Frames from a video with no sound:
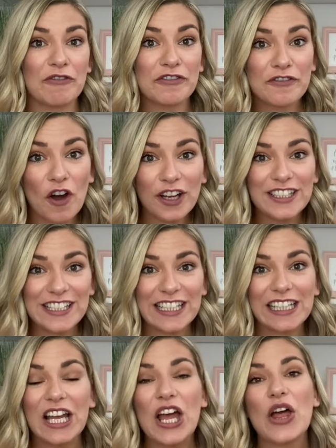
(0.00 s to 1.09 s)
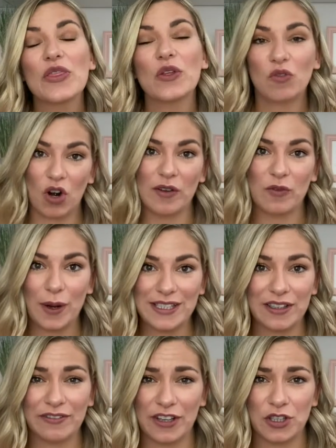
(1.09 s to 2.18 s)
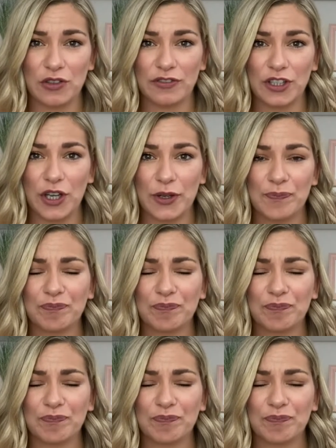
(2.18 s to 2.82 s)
finding the right wedding venue for you.